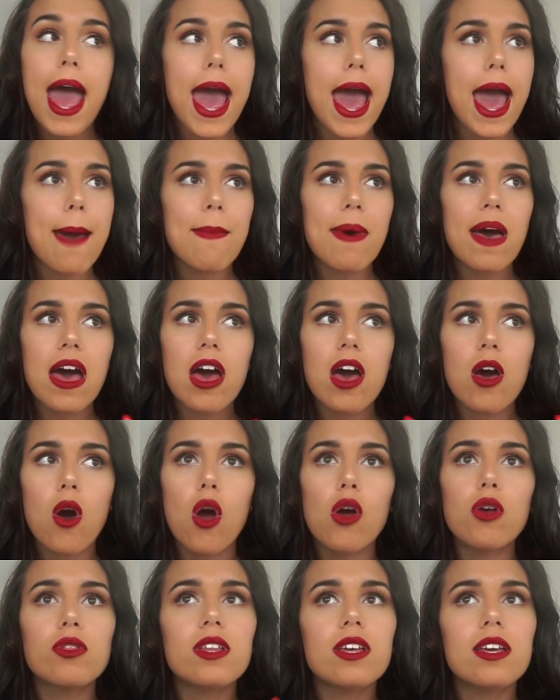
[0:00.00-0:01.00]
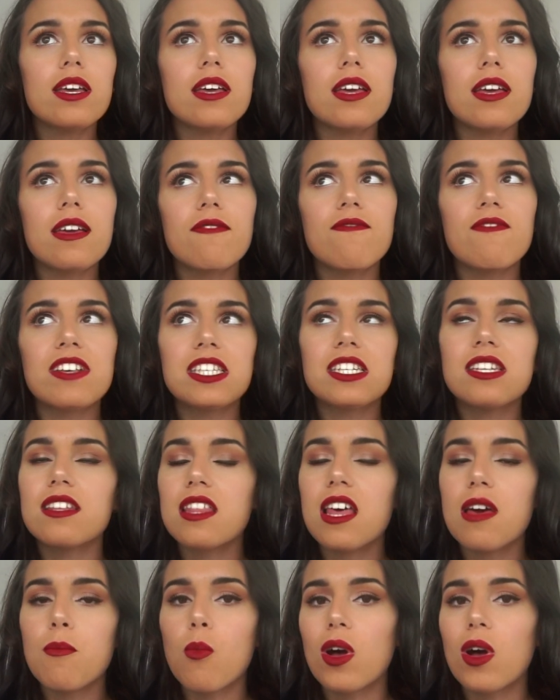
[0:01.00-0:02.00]
Emma only visited
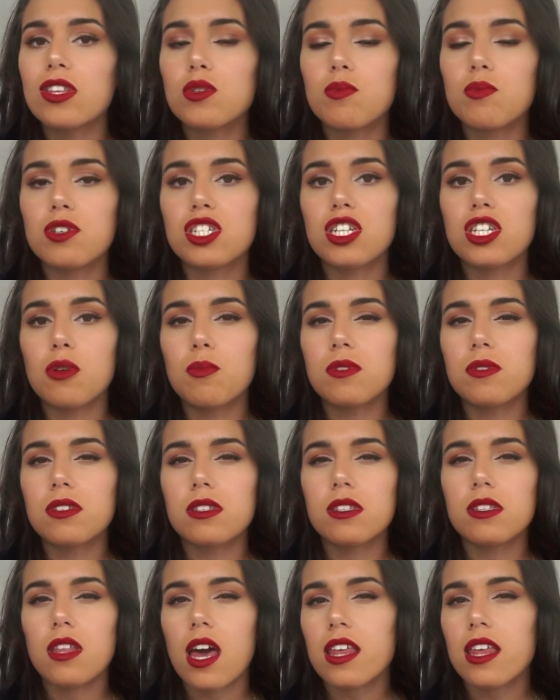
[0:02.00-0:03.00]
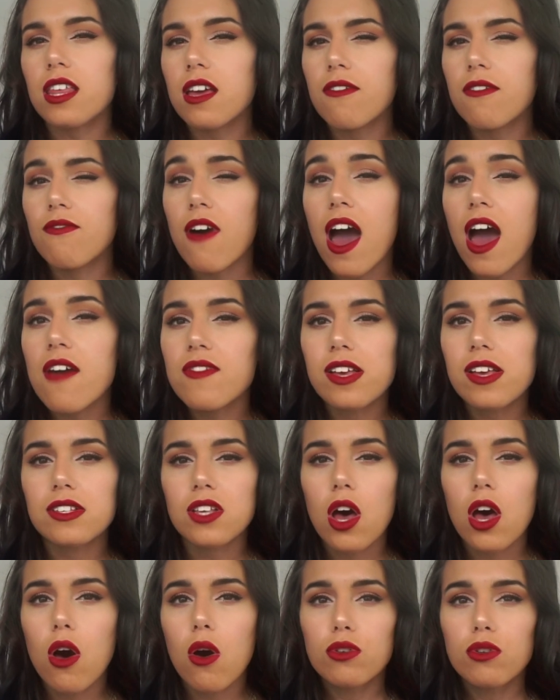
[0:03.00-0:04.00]
them once when she was, I think, 5 years
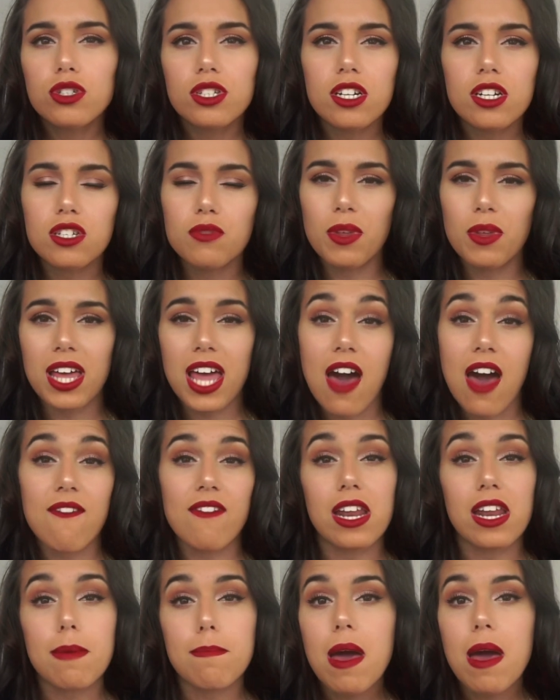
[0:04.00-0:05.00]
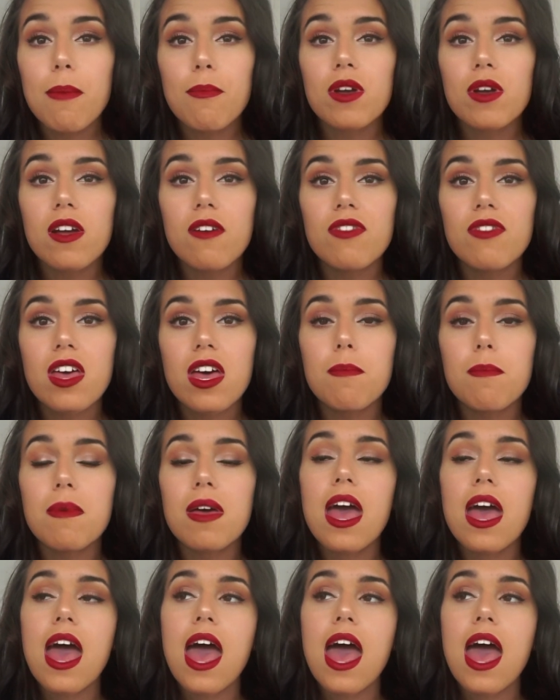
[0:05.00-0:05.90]
old. She doesn't really have any memory of them.